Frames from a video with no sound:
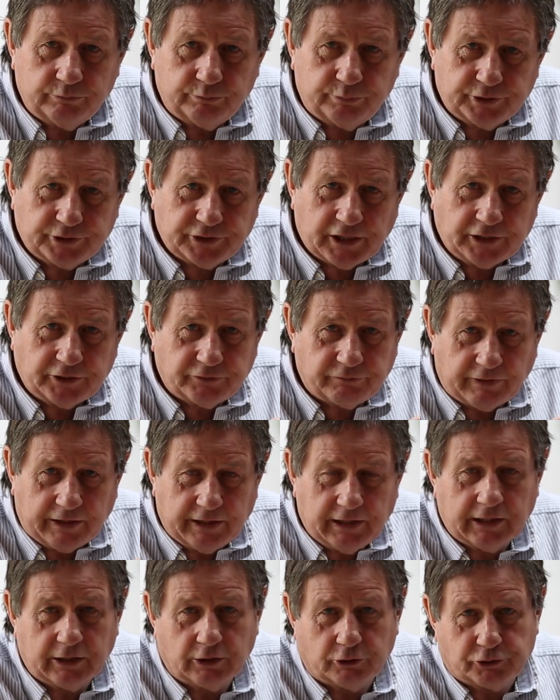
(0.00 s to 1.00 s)
presents
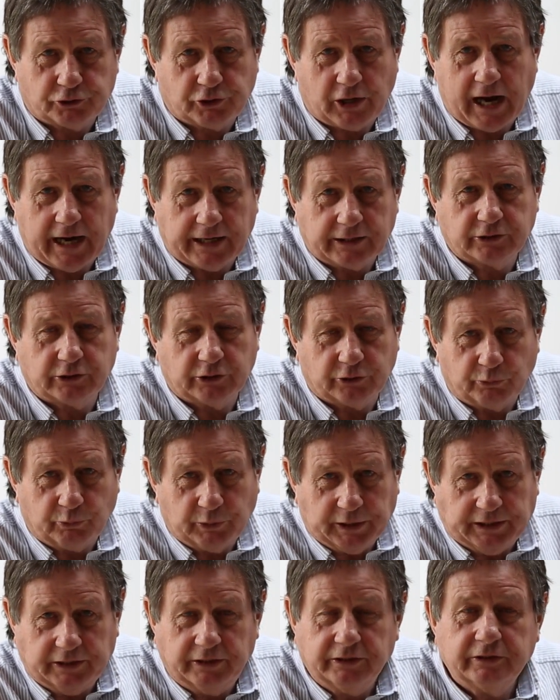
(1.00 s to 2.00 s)
very little drag to the
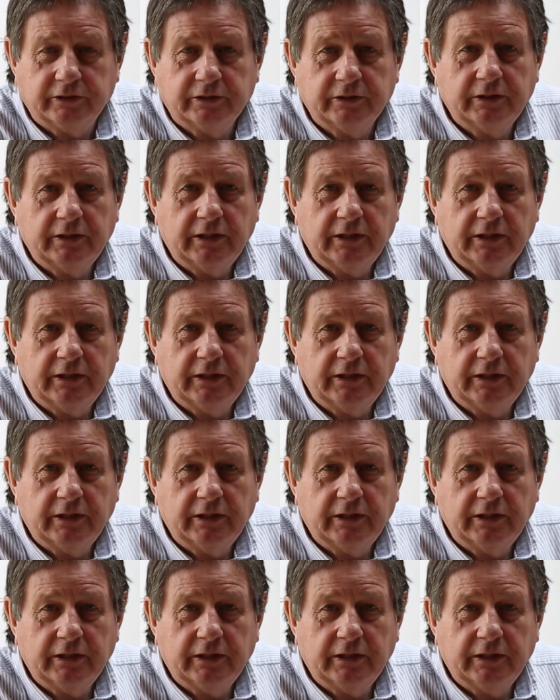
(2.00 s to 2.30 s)
wind,